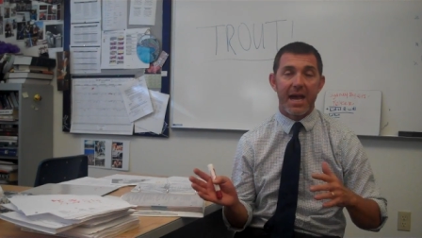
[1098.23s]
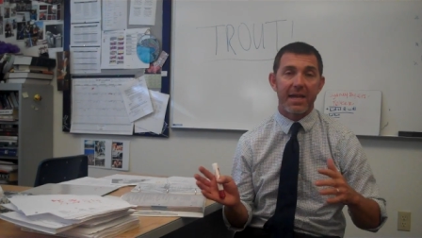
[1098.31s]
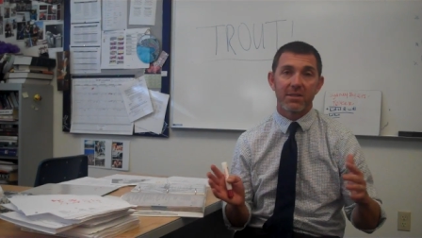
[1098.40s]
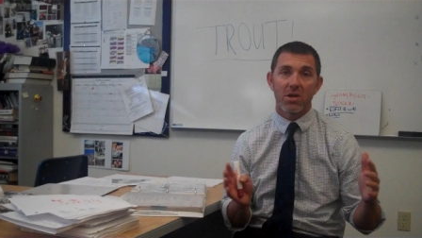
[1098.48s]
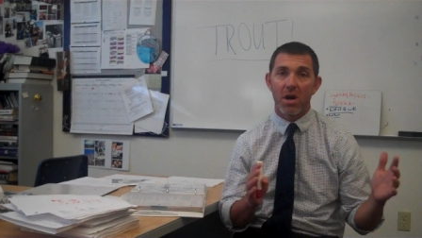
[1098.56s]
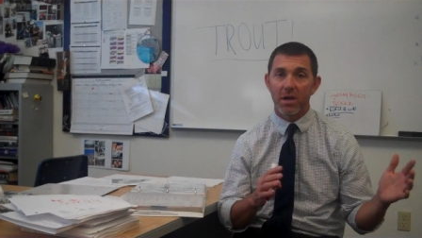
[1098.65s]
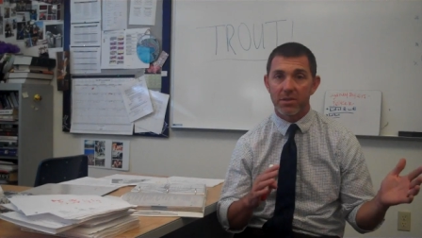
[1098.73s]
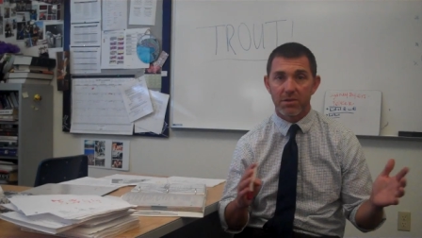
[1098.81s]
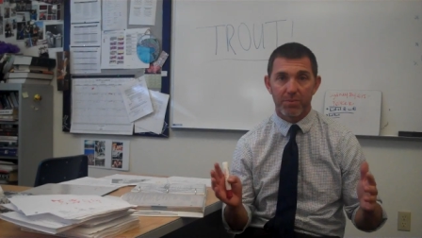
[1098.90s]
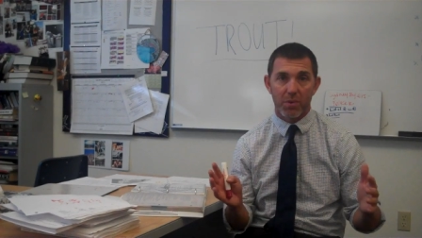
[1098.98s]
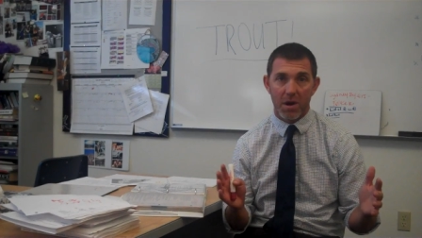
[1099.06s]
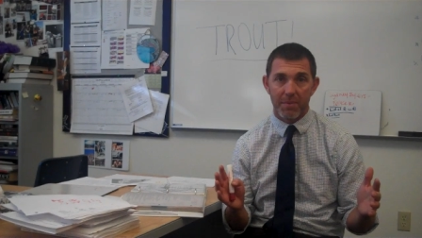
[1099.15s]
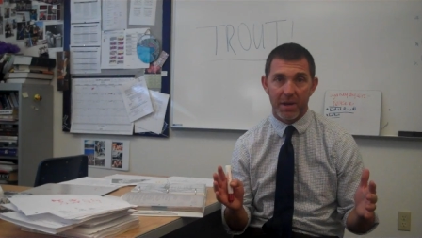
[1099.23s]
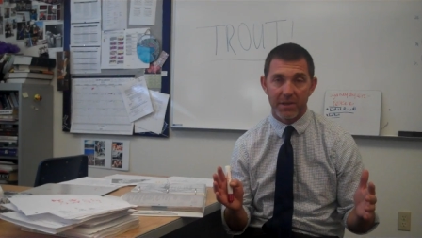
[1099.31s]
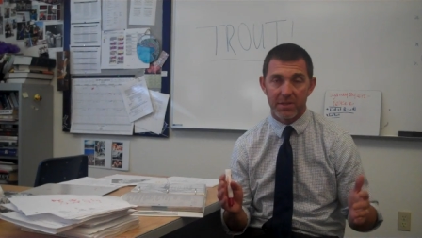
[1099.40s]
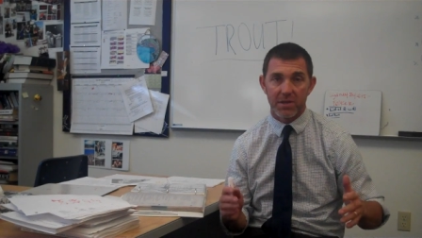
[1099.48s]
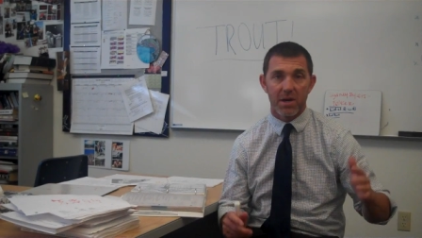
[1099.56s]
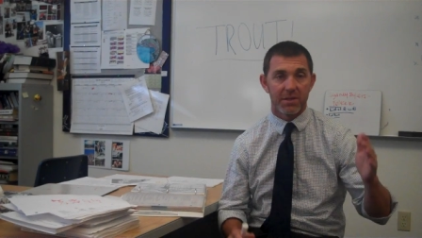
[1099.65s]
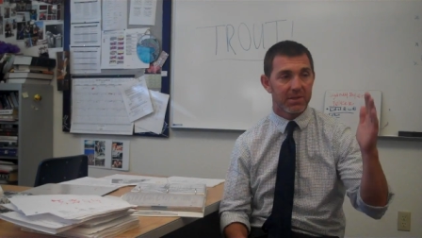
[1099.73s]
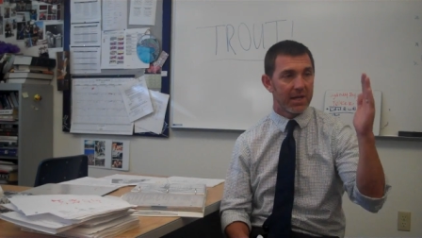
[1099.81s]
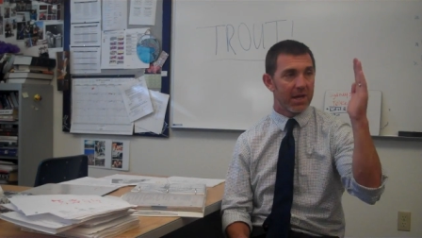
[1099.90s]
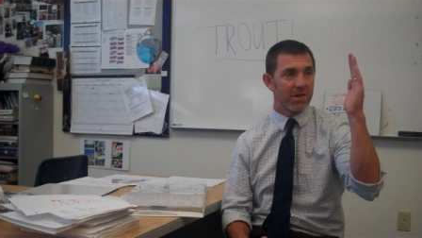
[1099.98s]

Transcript: last caucus or primary starts.